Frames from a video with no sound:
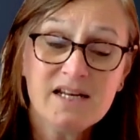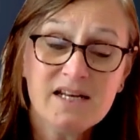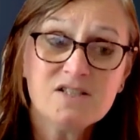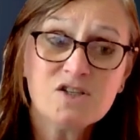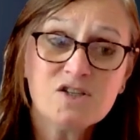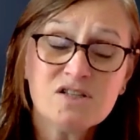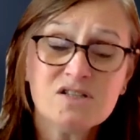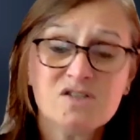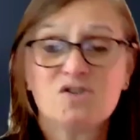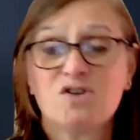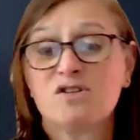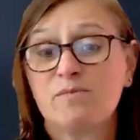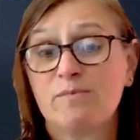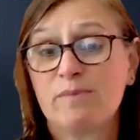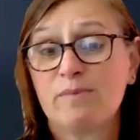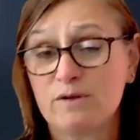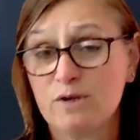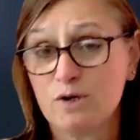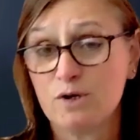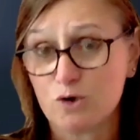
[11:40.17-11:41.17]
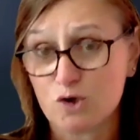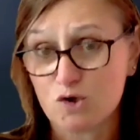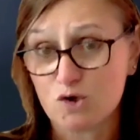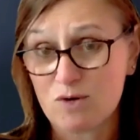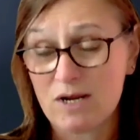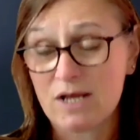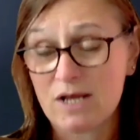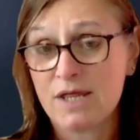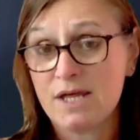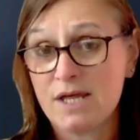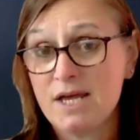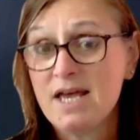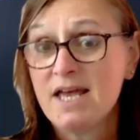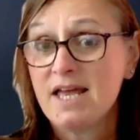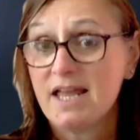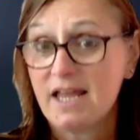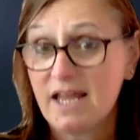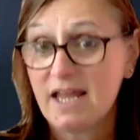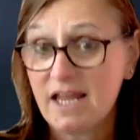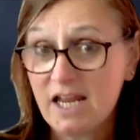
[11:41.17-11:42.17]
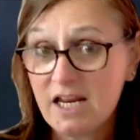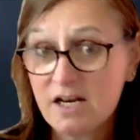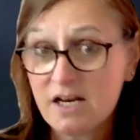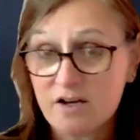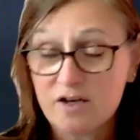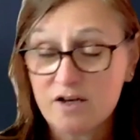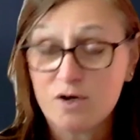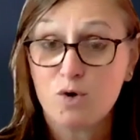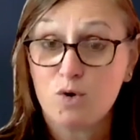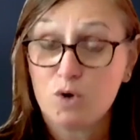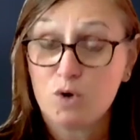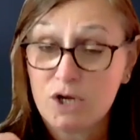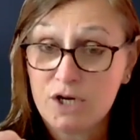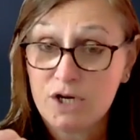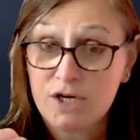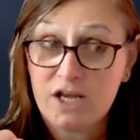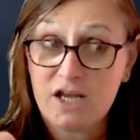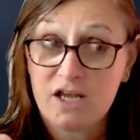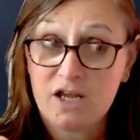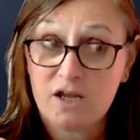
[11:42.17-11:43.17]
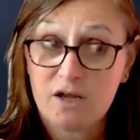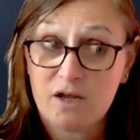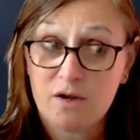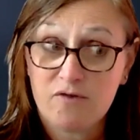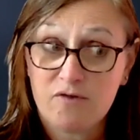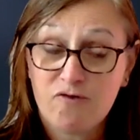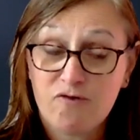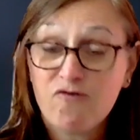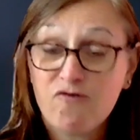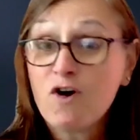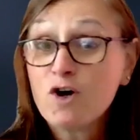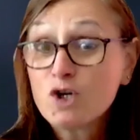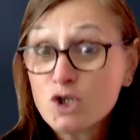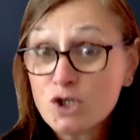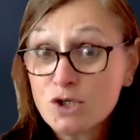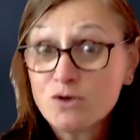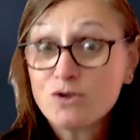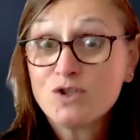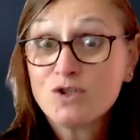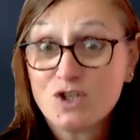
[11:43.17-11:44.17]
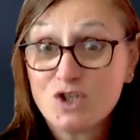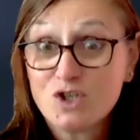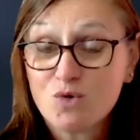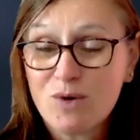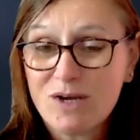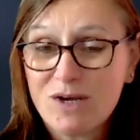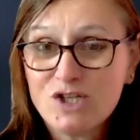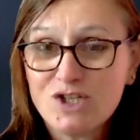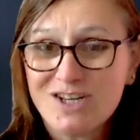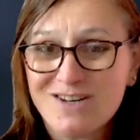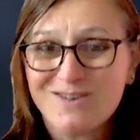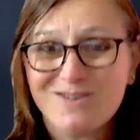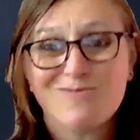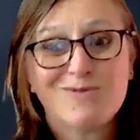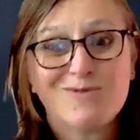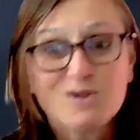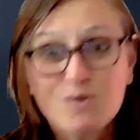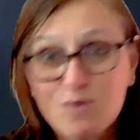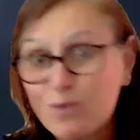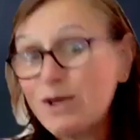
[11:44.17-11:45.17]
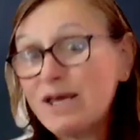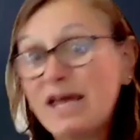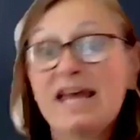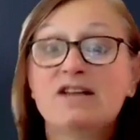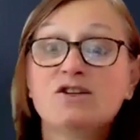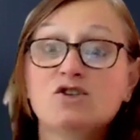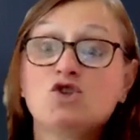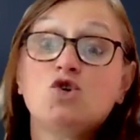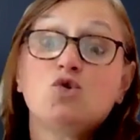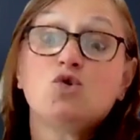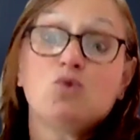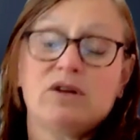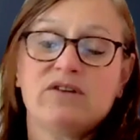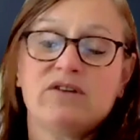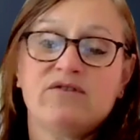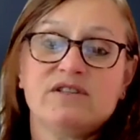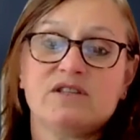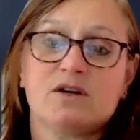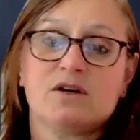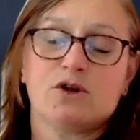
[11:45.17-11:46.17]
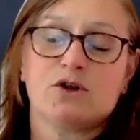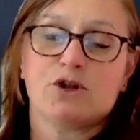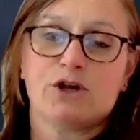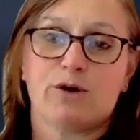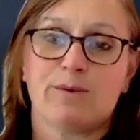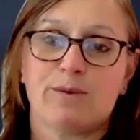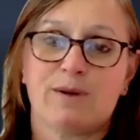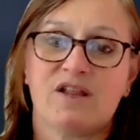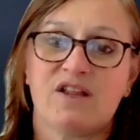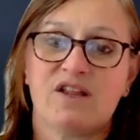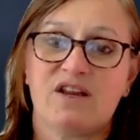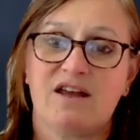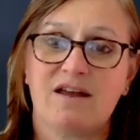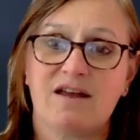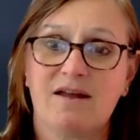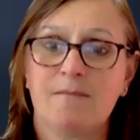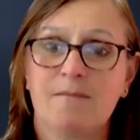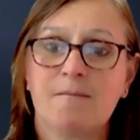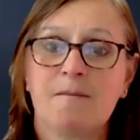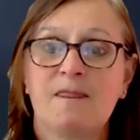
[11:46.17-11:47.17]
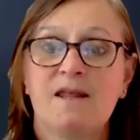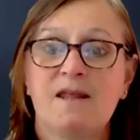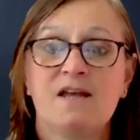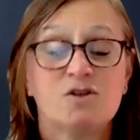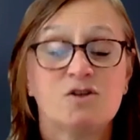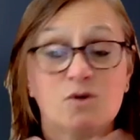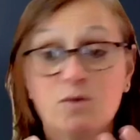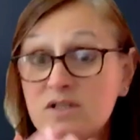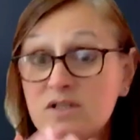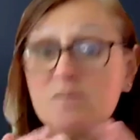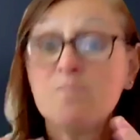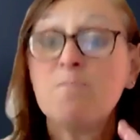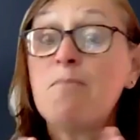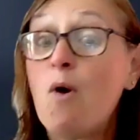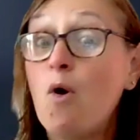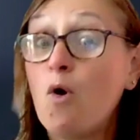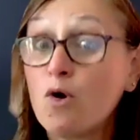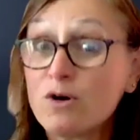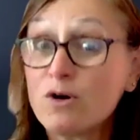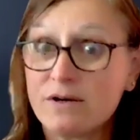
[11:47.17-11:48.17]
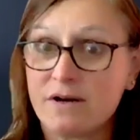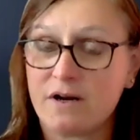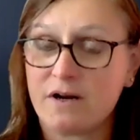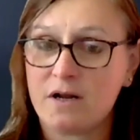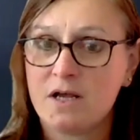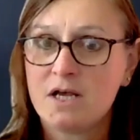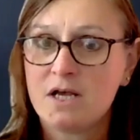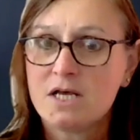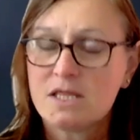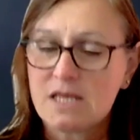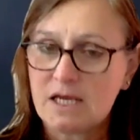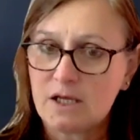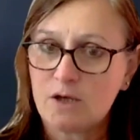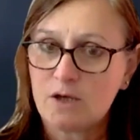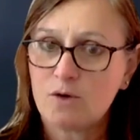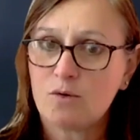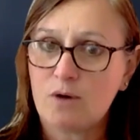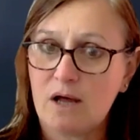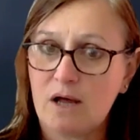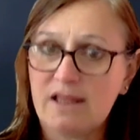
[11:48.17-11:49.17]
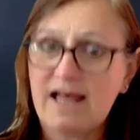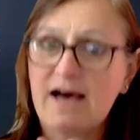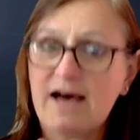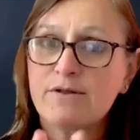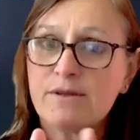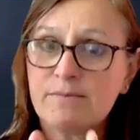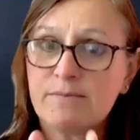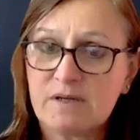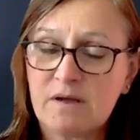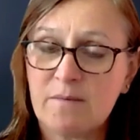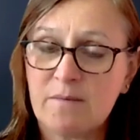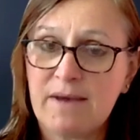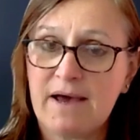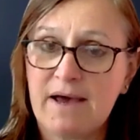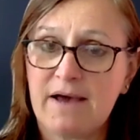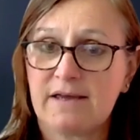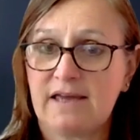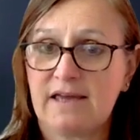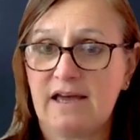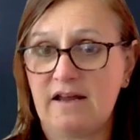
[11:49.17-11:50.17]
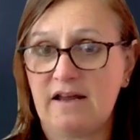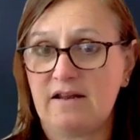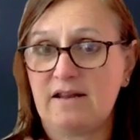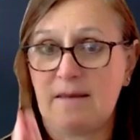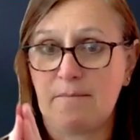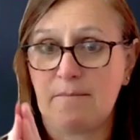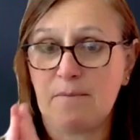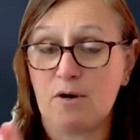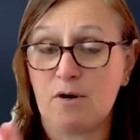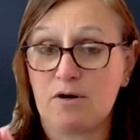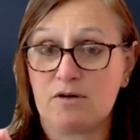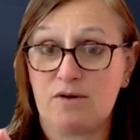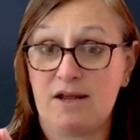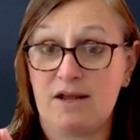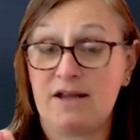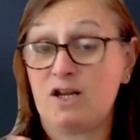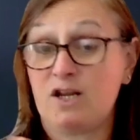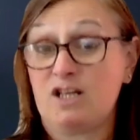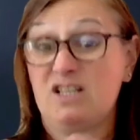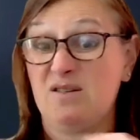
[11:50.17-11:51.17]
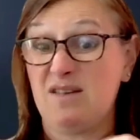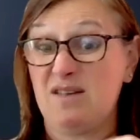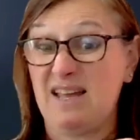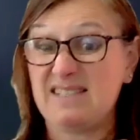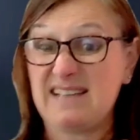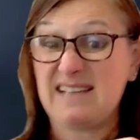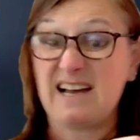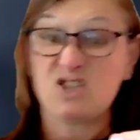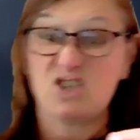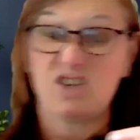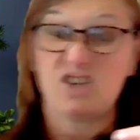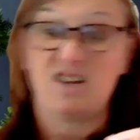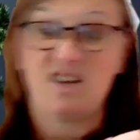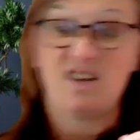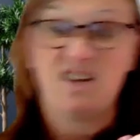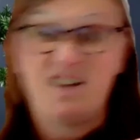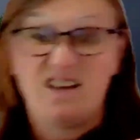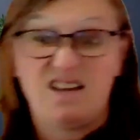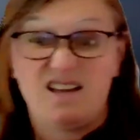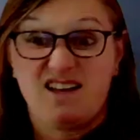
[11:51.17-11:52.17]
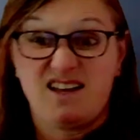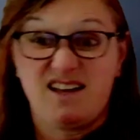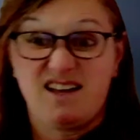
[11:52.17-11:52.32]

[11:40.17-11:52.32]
And it's going to start to build her strength in a functional situation, which we can't do in a physical therapy clinic. So it's important that you allow them to come back at that part. And it's actually